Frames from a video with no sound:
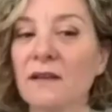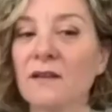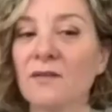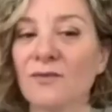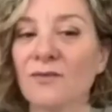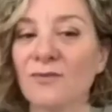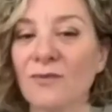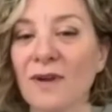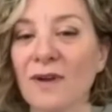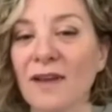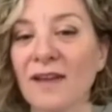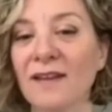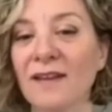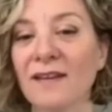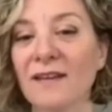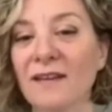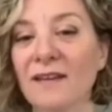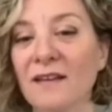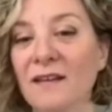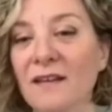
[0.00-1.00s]

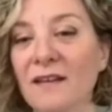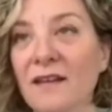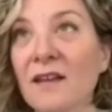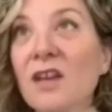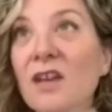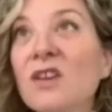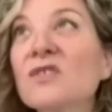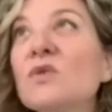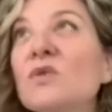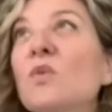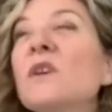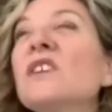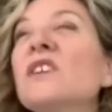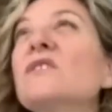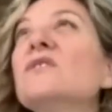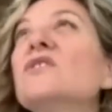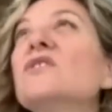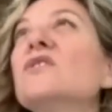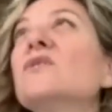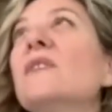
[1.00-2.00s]
Yeah. So what do
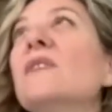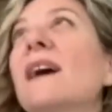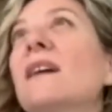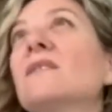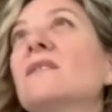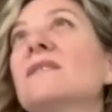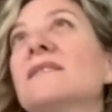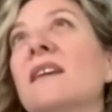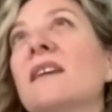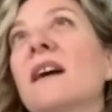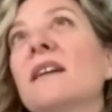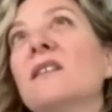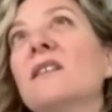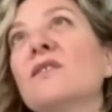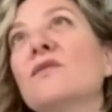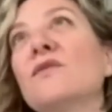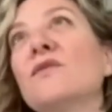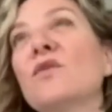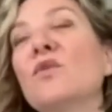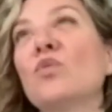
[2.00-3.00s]
you do outside
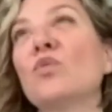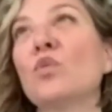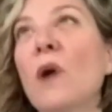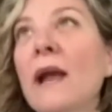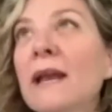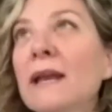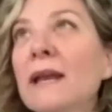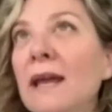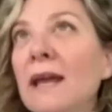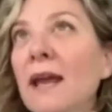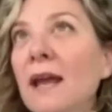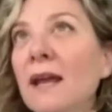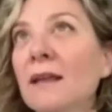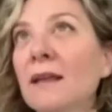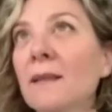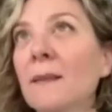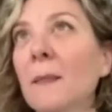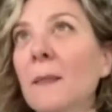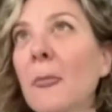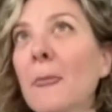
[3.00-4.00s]
of
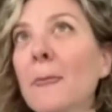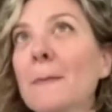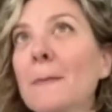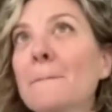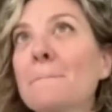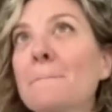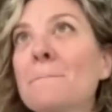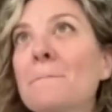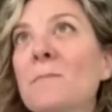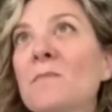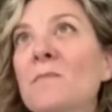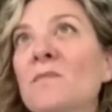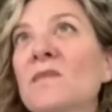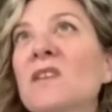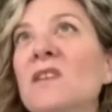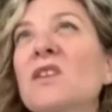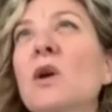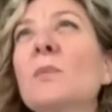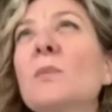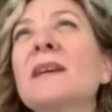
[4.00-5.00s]
writing?
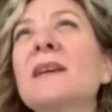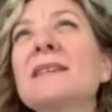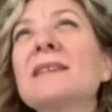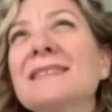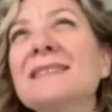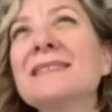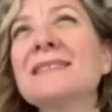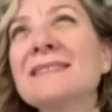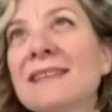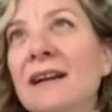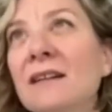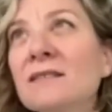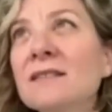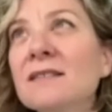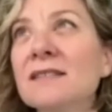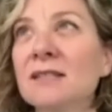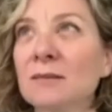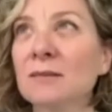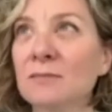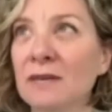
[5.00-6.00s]
Because it
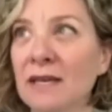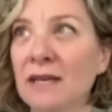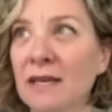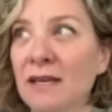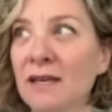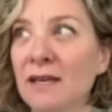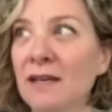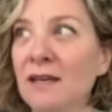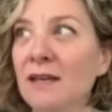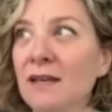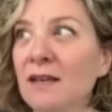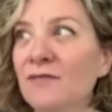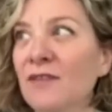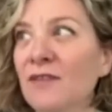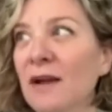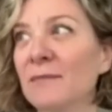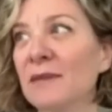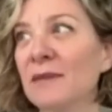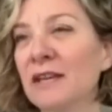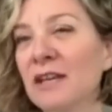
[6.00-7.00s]
sounds to me, if
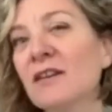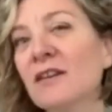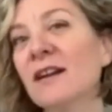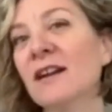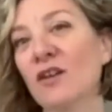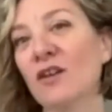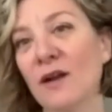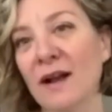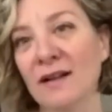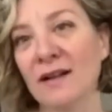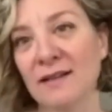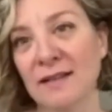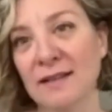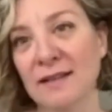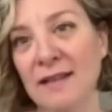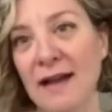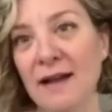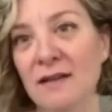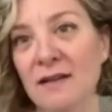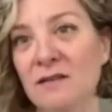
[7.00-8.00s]
I'm hearing correctly,
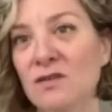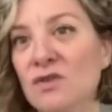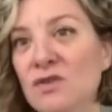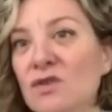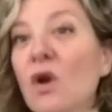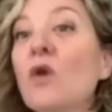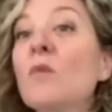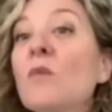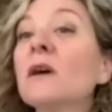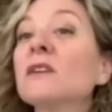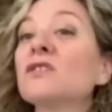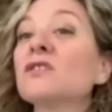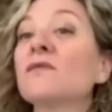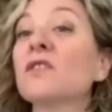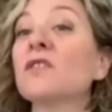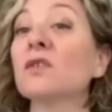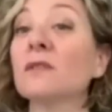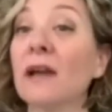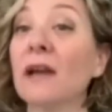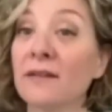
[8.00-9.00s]
that so much of
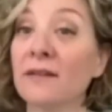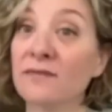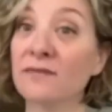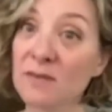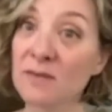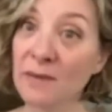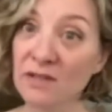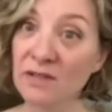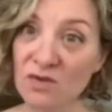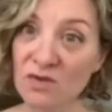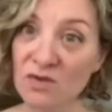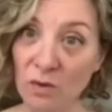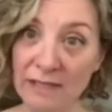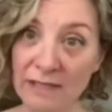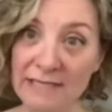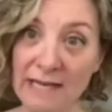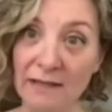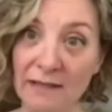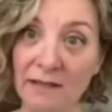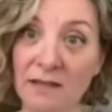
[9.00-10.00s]
your life is about
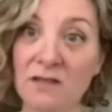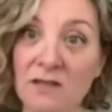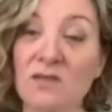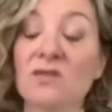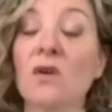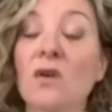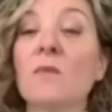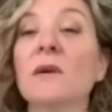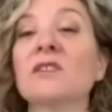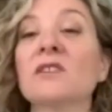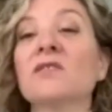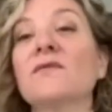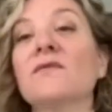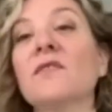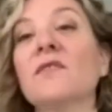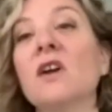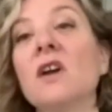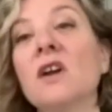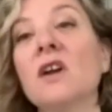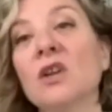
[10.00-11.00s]
storytelling. So much
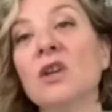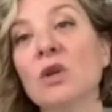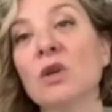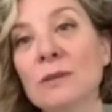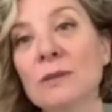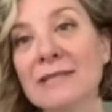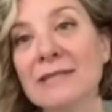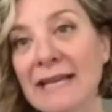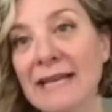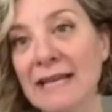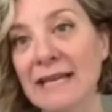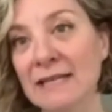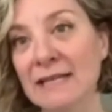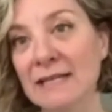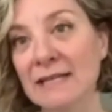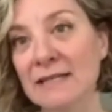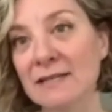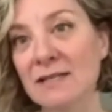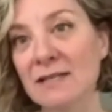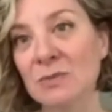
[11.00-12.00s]
of your day
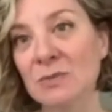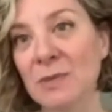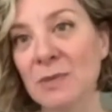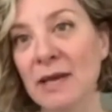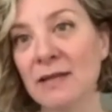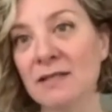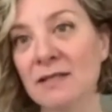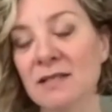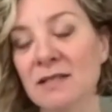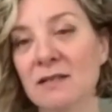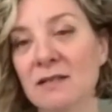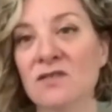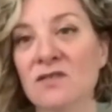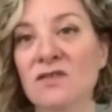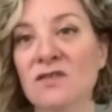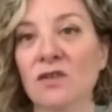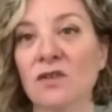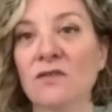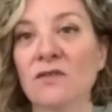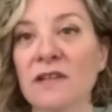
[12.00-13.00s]
is spent in
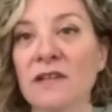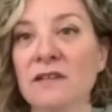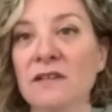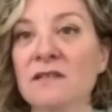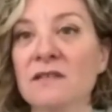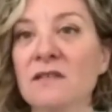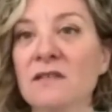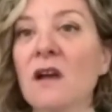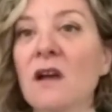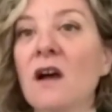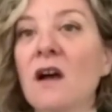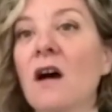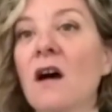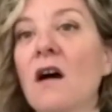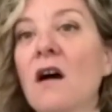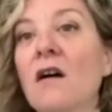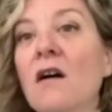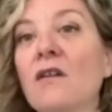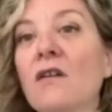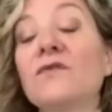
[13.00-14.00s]
service
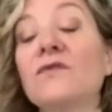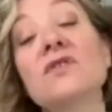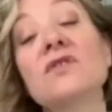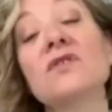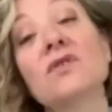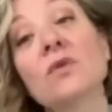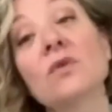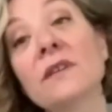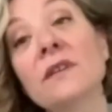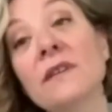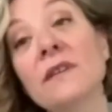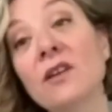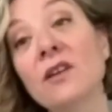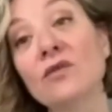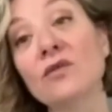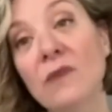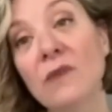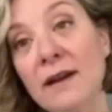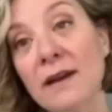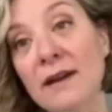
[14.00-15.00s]
of the story that
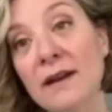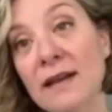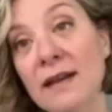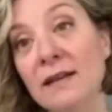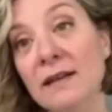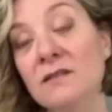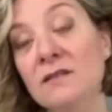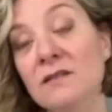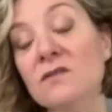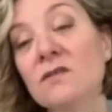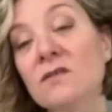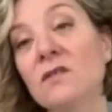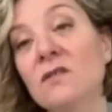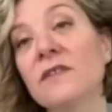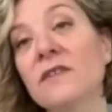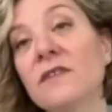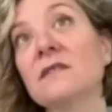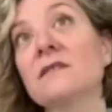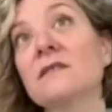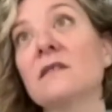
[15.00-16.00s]
you're writing, in
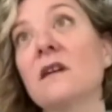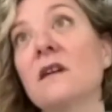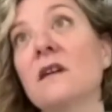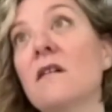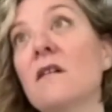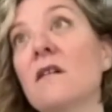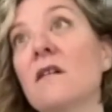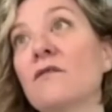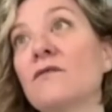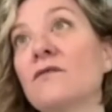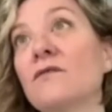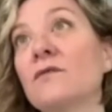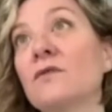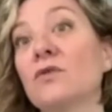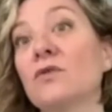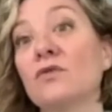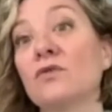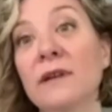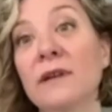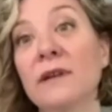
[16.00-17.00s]
service of
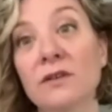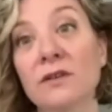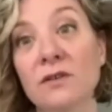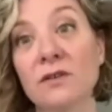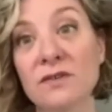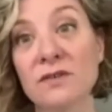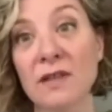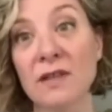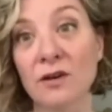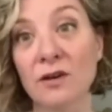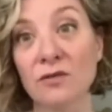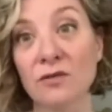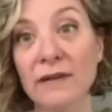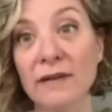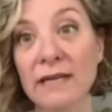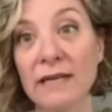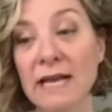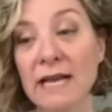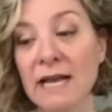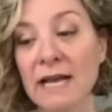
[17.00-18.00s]
the readers that are
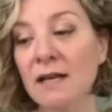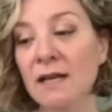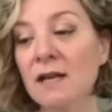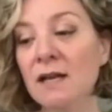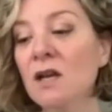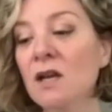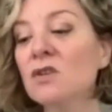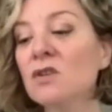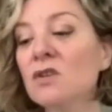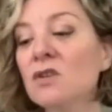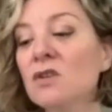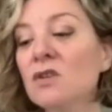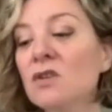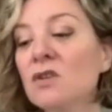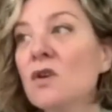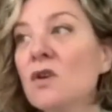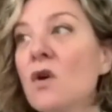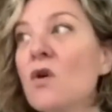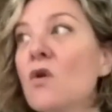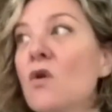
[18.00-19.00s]
reading.
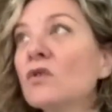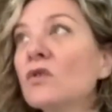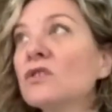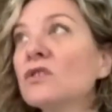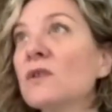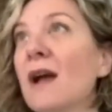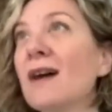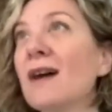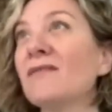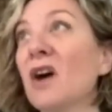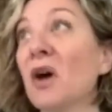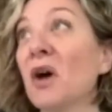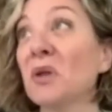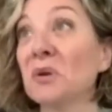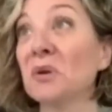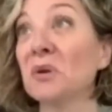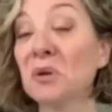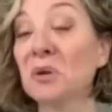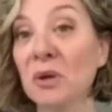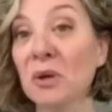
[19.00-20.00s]
So do you have
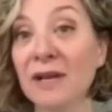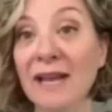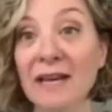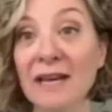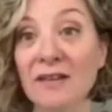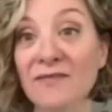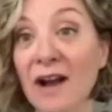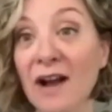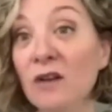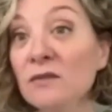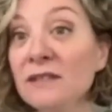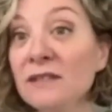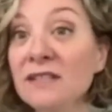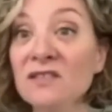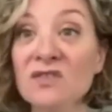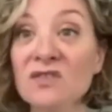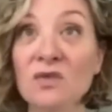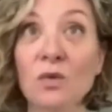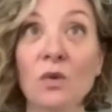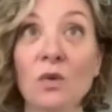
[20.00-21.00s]
other creative
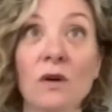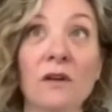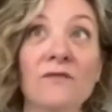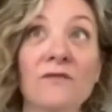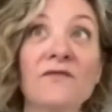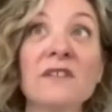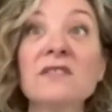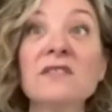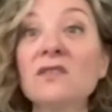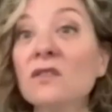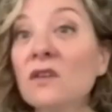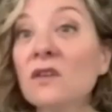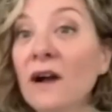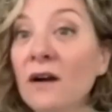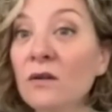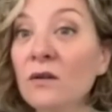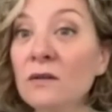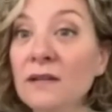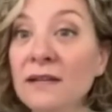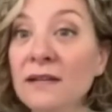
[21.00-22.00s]
outlets or physical
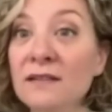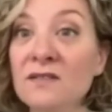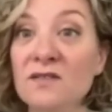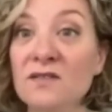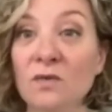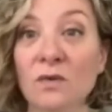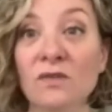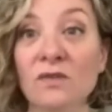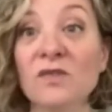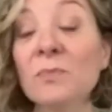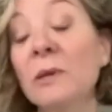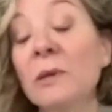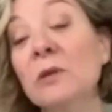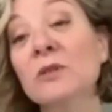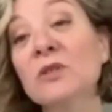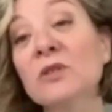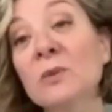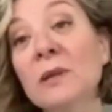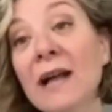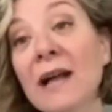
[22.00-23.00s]
outlets or
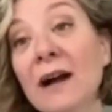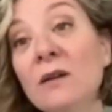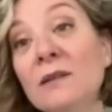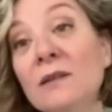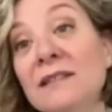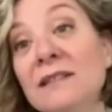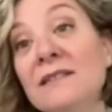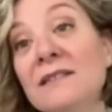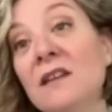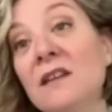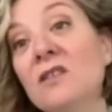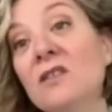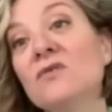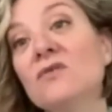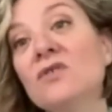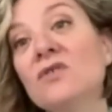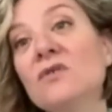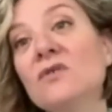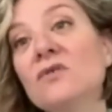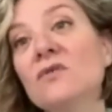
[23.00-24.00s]
spiritual outlets that
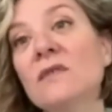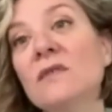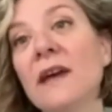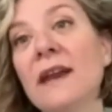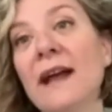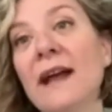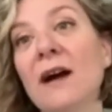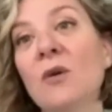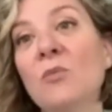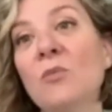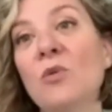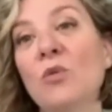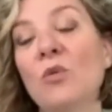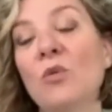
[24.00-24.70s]
you do that help,